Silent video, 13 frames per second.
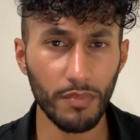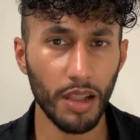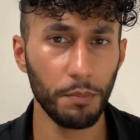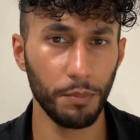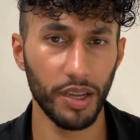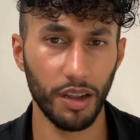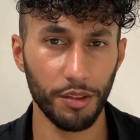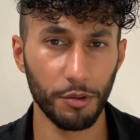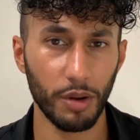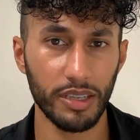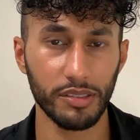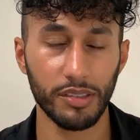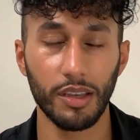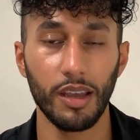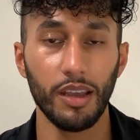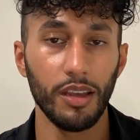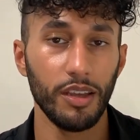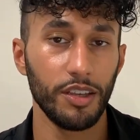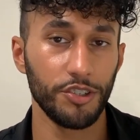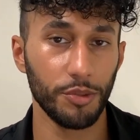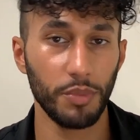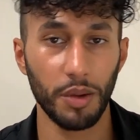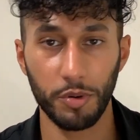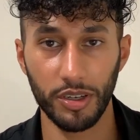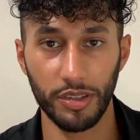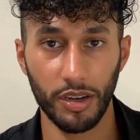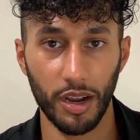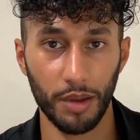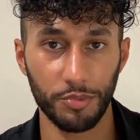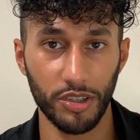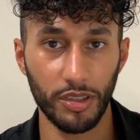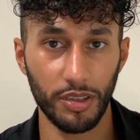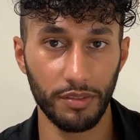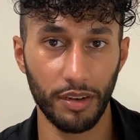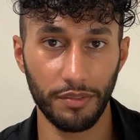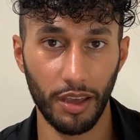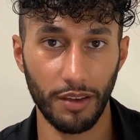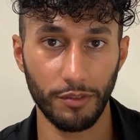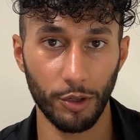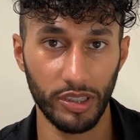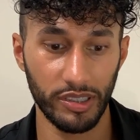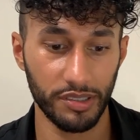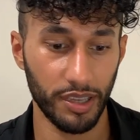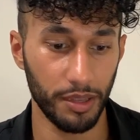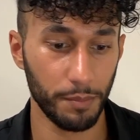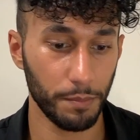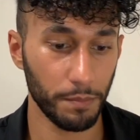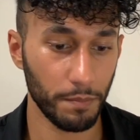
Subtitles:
But otherwise, it should be a pretty good option even if you have oily skin.